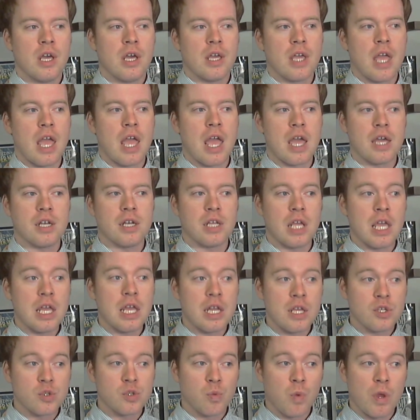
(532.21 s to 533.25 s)
And it
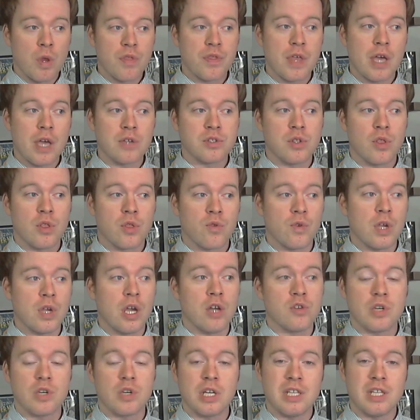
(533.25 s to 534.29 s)
is
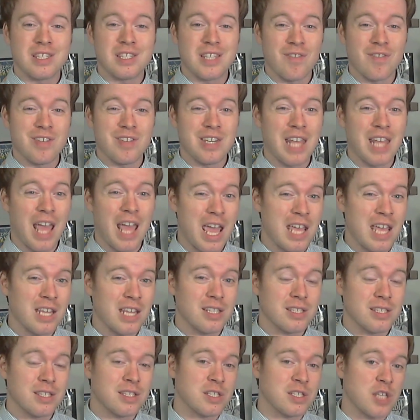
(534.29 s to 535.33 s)
1,378
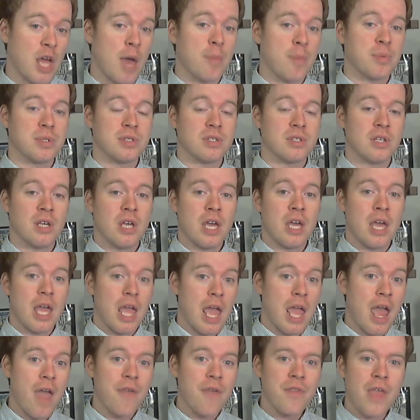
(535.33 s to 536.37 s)
steps.
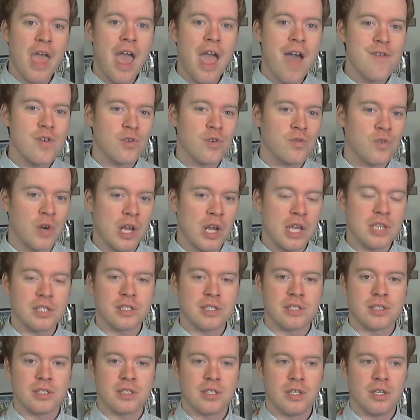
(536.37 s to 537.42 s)
And they have a
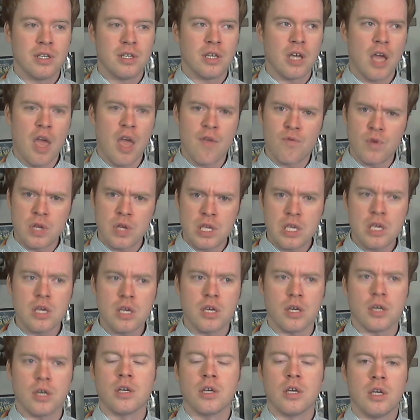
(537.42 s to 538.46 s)
race every
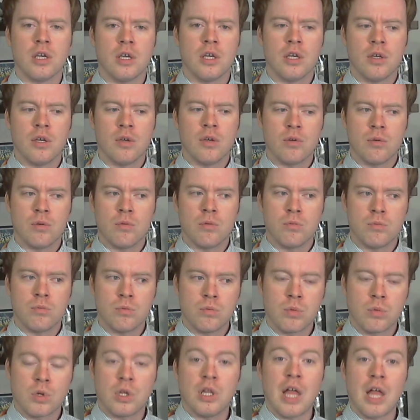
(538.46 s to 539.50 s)
year
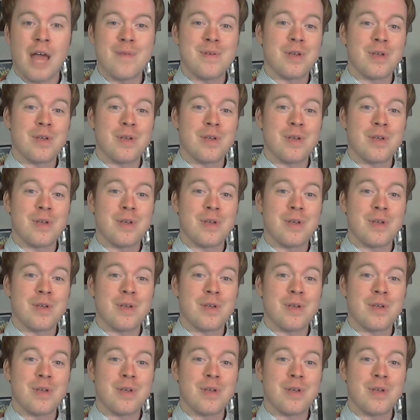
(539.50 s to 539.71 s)
climbing